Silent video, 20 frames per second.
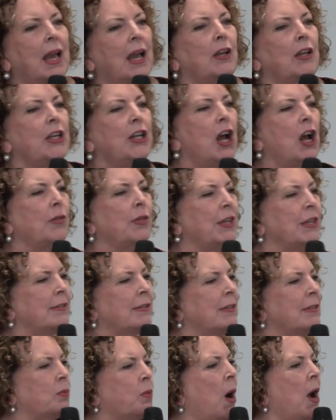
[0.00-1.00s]
You know, this
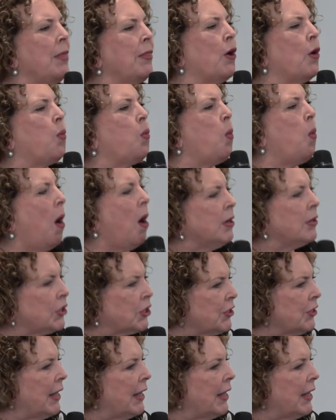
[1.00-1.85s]
is why the want